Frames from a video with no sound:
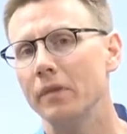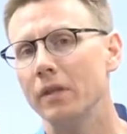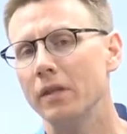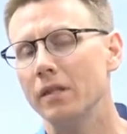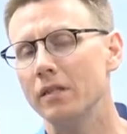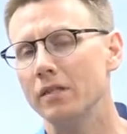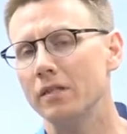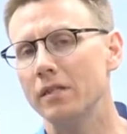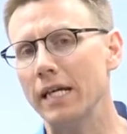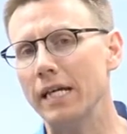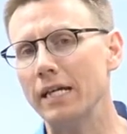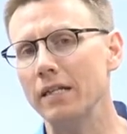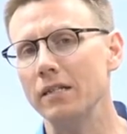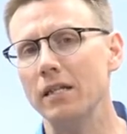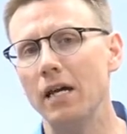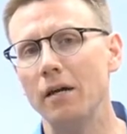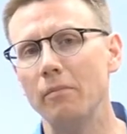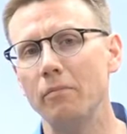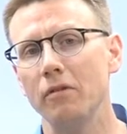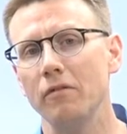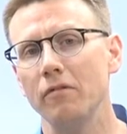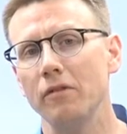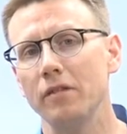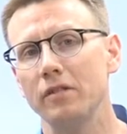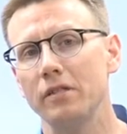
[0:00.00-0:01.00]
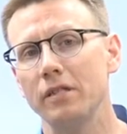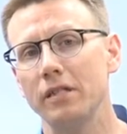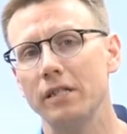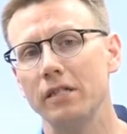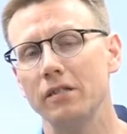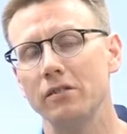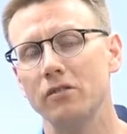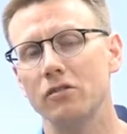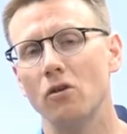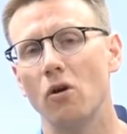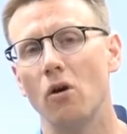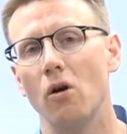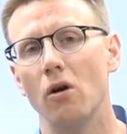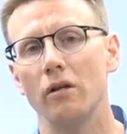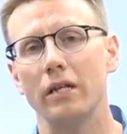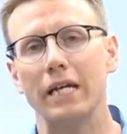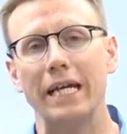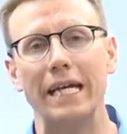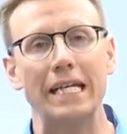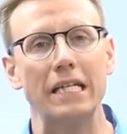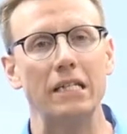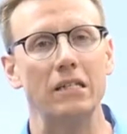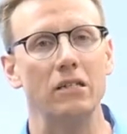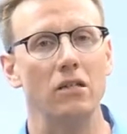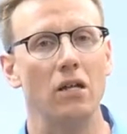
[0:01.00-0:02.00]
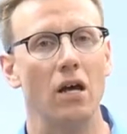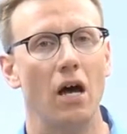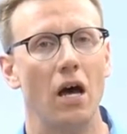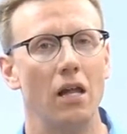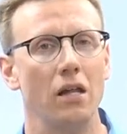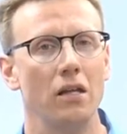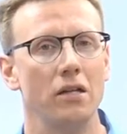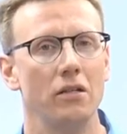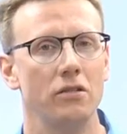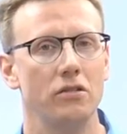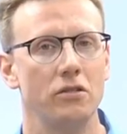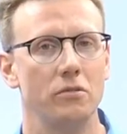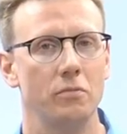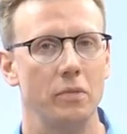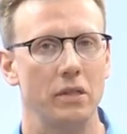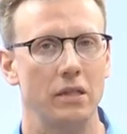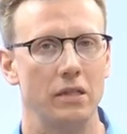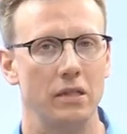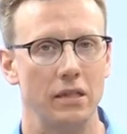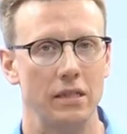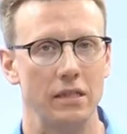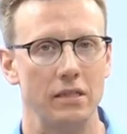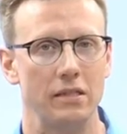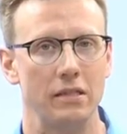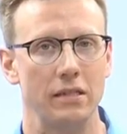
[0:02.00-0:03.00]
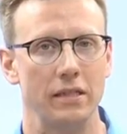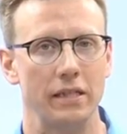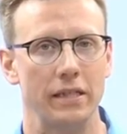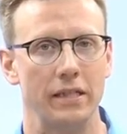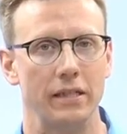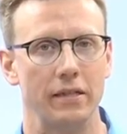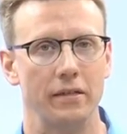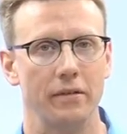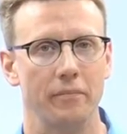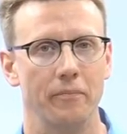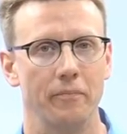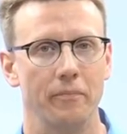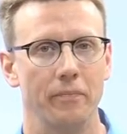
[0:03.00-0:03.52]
The second type of listening is called acknowledgement listening.